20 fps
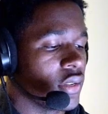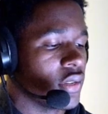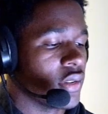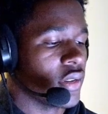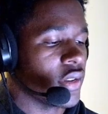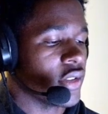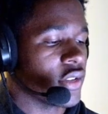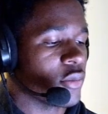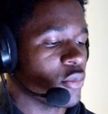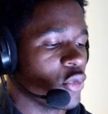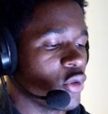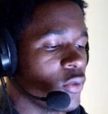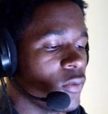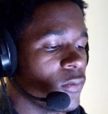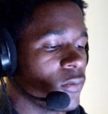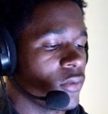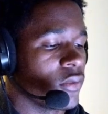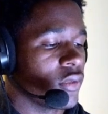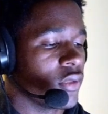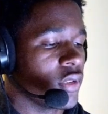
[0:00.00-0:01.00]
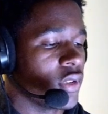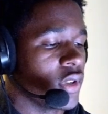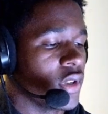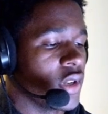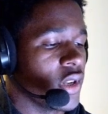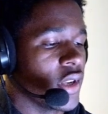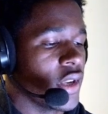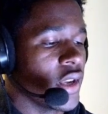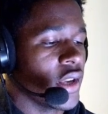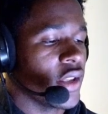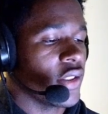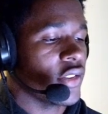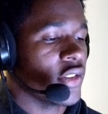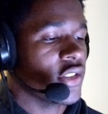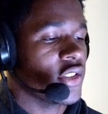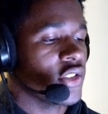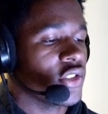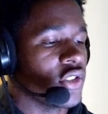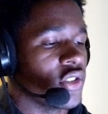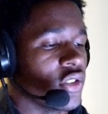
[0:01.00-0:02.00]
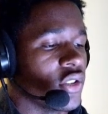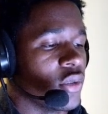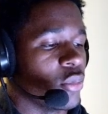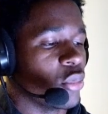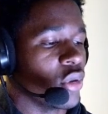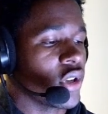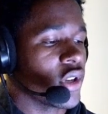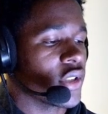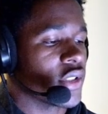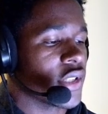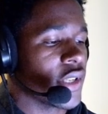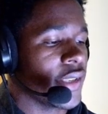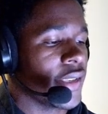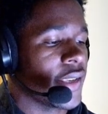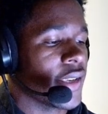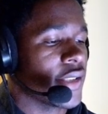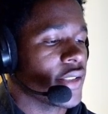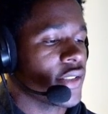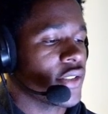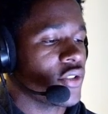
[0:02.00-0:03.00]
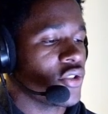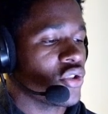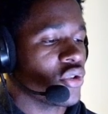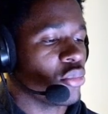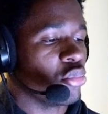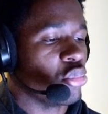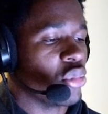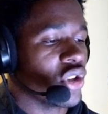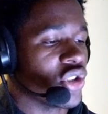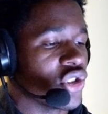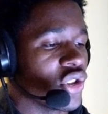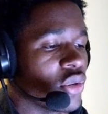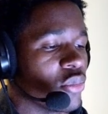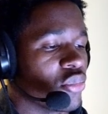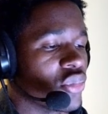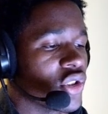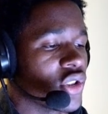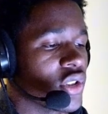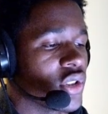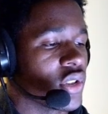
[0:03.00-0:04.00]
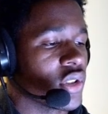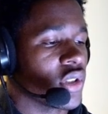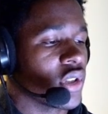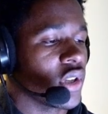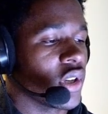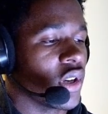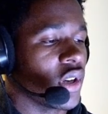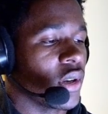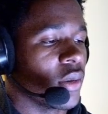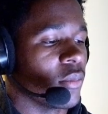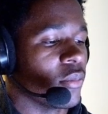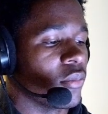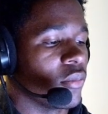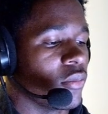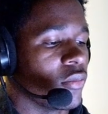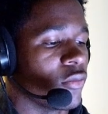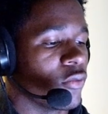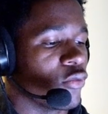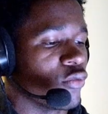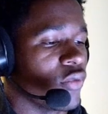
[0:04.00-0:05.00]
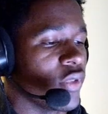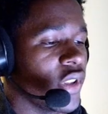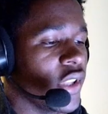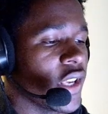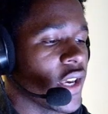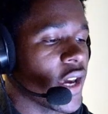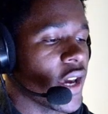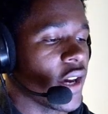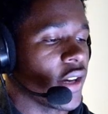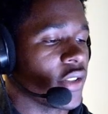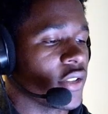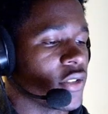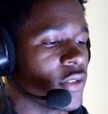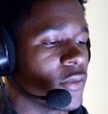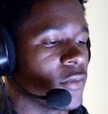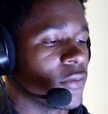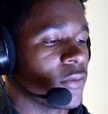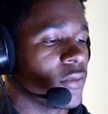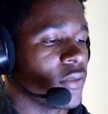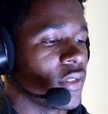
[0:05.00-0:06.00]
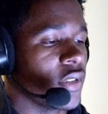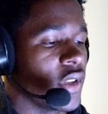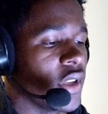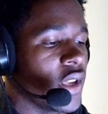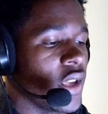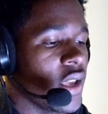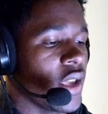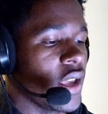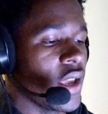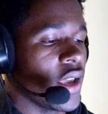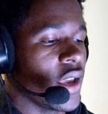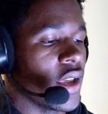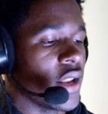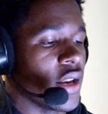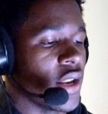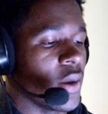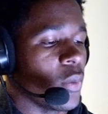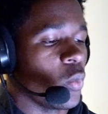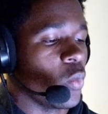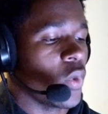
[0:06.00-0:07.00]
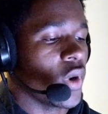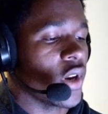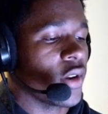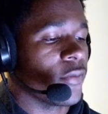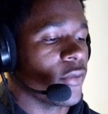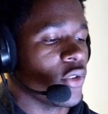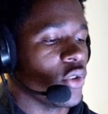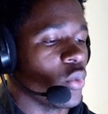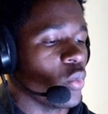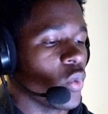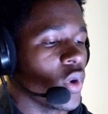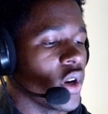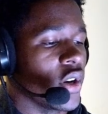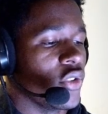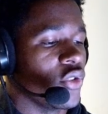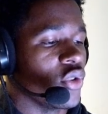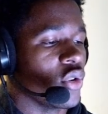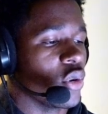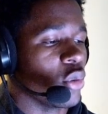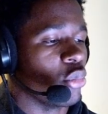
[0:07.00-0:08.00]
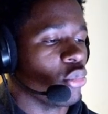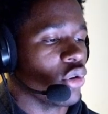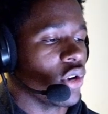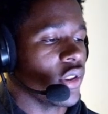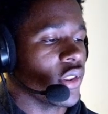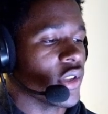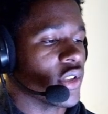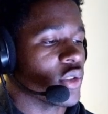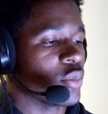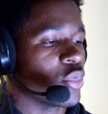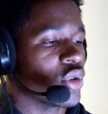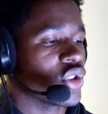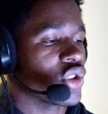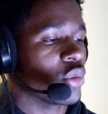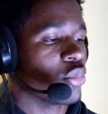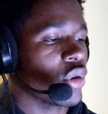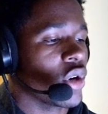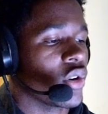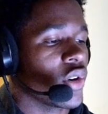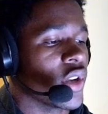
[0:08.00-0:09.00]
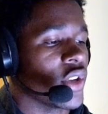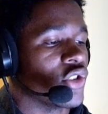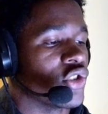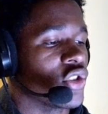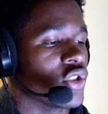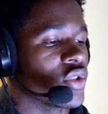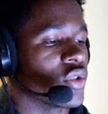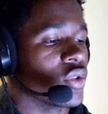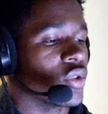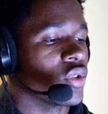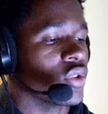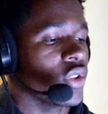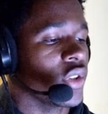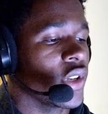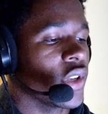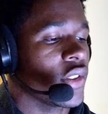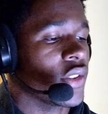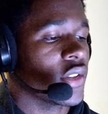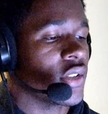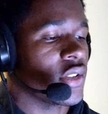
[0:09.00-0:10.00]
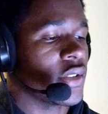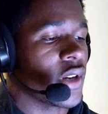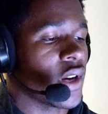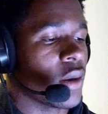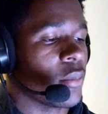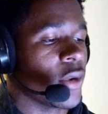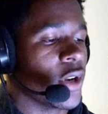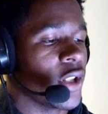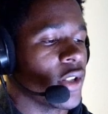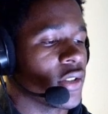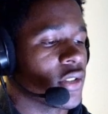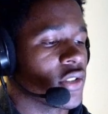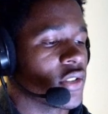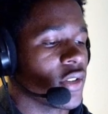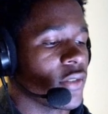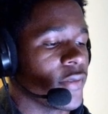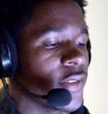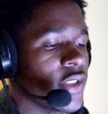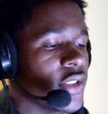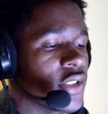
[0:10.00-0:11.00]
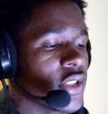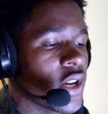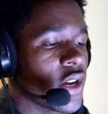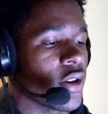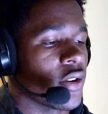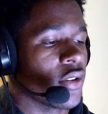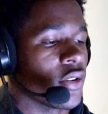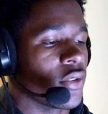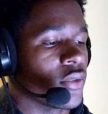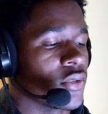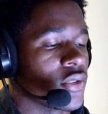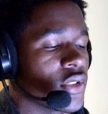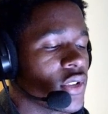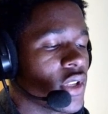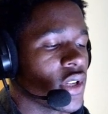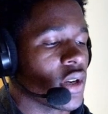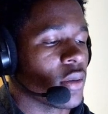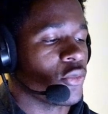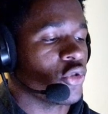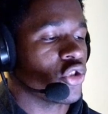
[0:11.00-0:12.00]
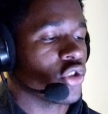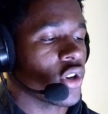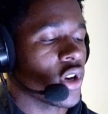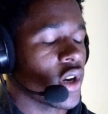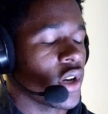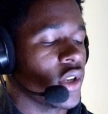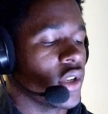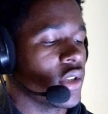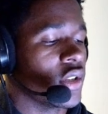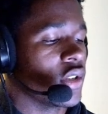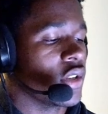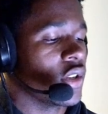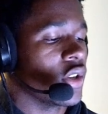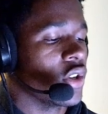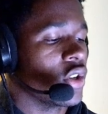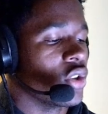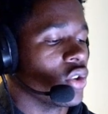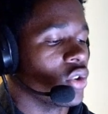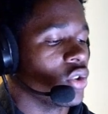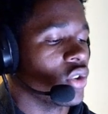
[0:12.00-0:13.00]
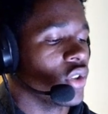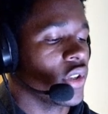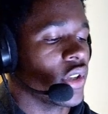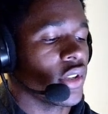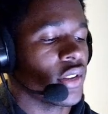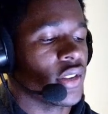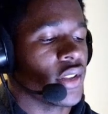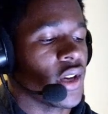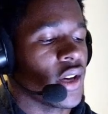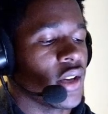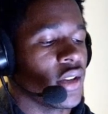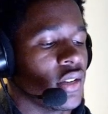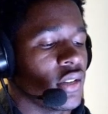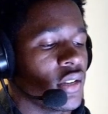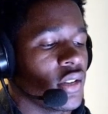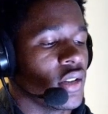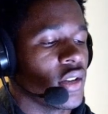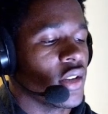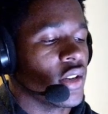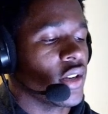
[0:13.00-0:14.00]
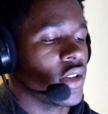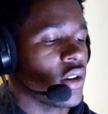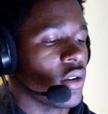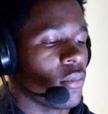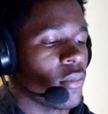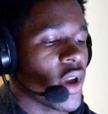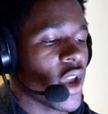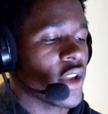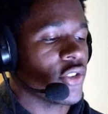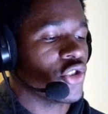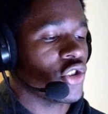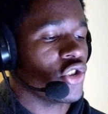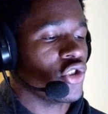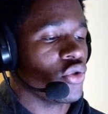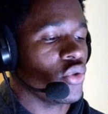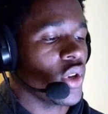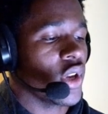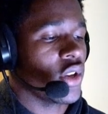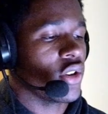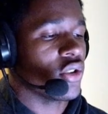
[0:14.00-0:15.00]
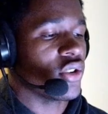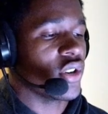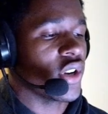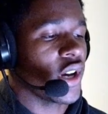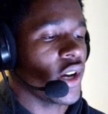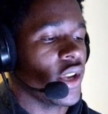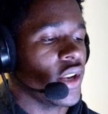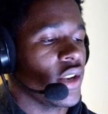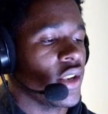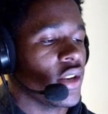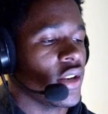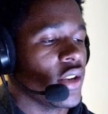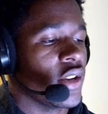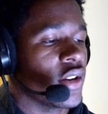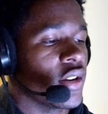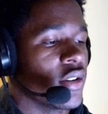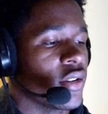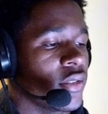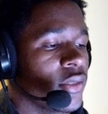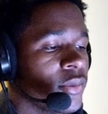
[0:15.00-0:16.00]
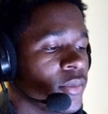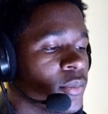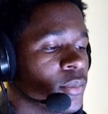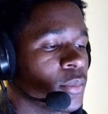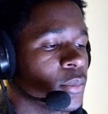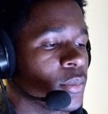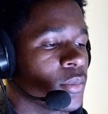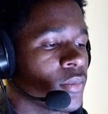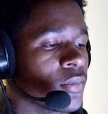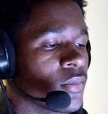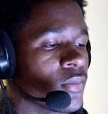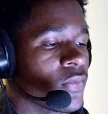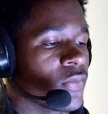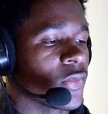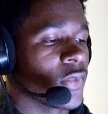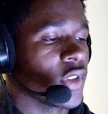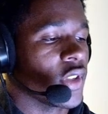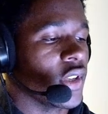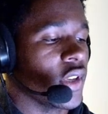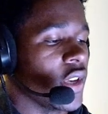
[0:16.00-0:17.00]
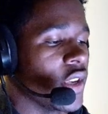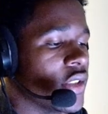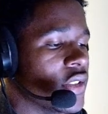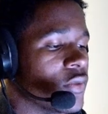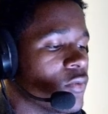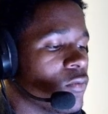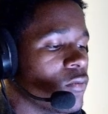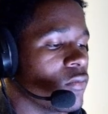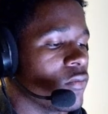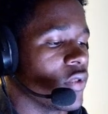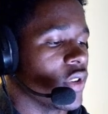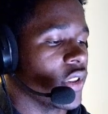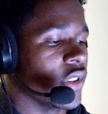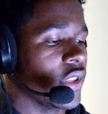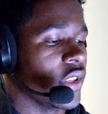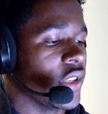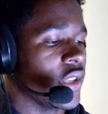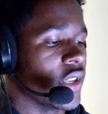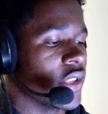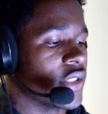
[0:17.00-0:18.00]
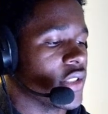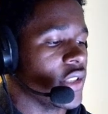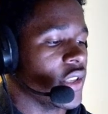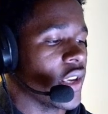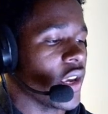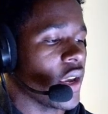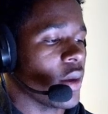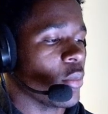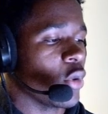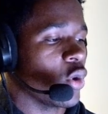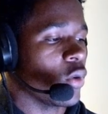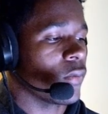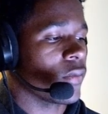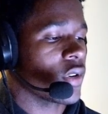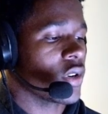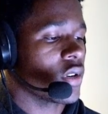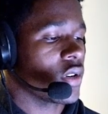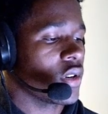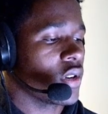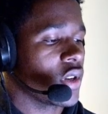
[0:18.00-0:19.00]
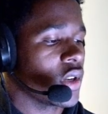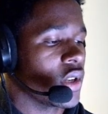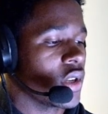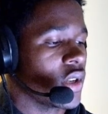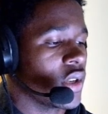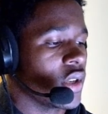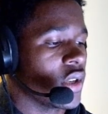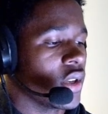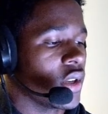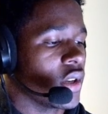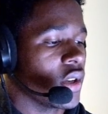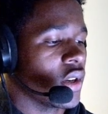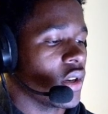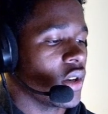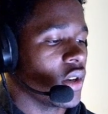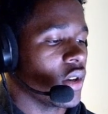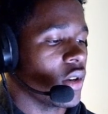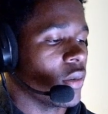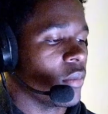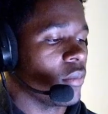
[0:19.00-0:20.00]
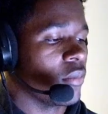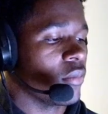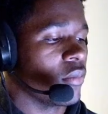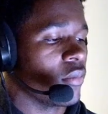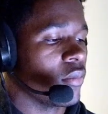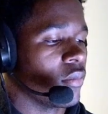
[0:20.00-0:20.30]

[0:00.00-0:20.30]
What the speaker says: this move. And this is good because it gets your bishops really active. And whenever you want, you can bring this bishop out and just look at the dominance of these arrows that I'm drawing. Look at that. Now imagine you get your knight in here. It's game over. Um,